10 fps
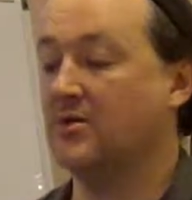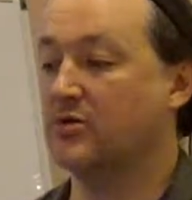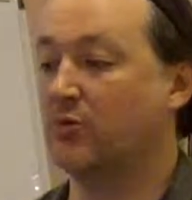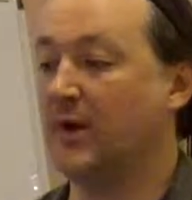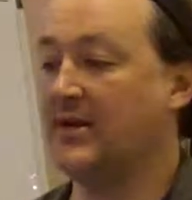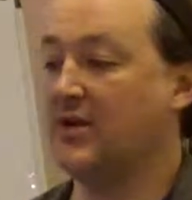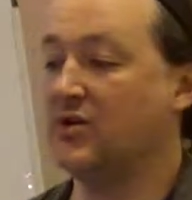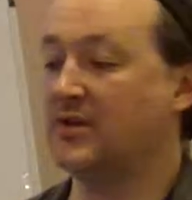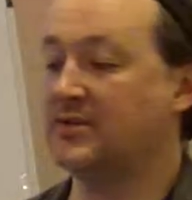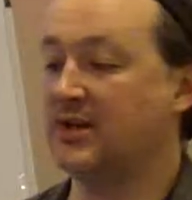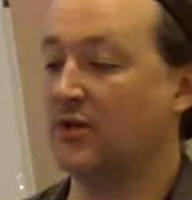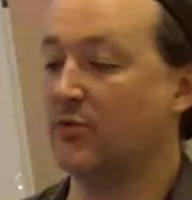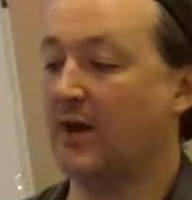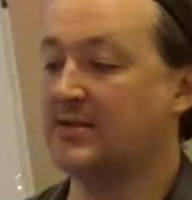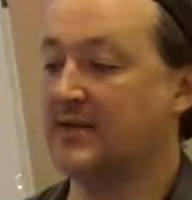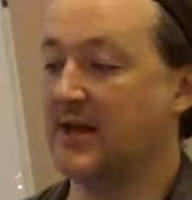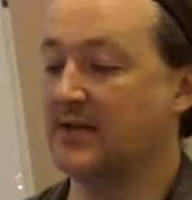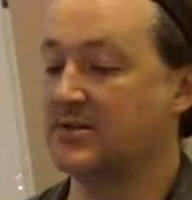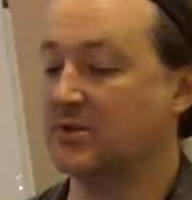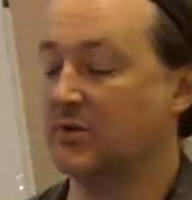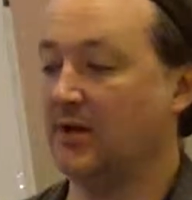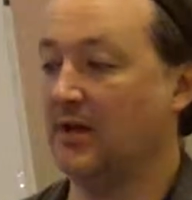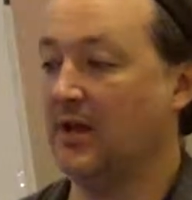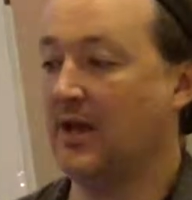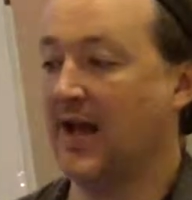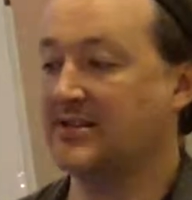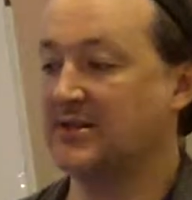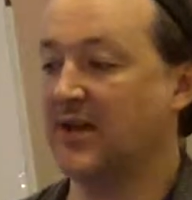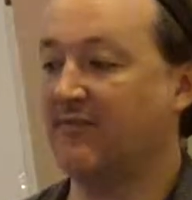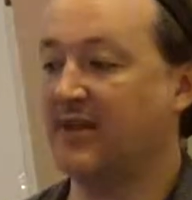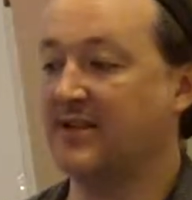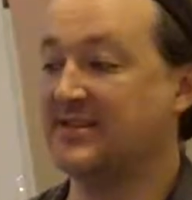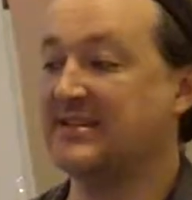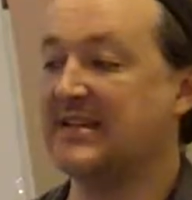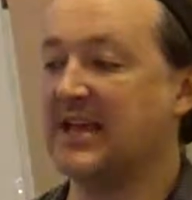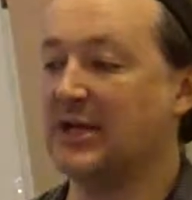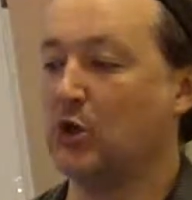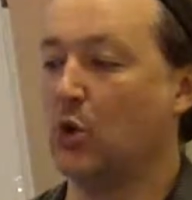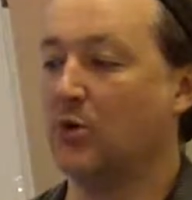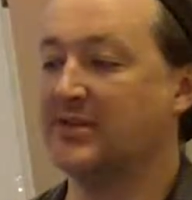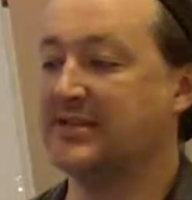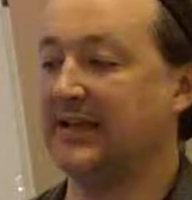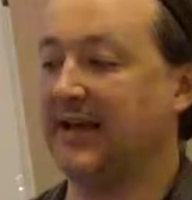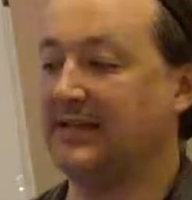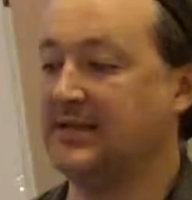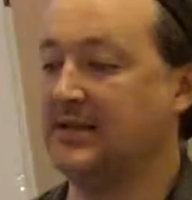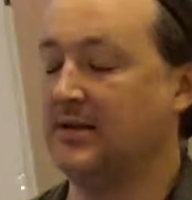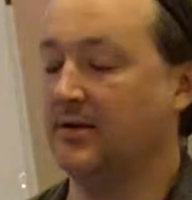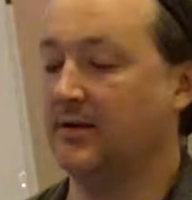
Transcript: So right now you can see on the right side of the screen, I still have that second chord selected.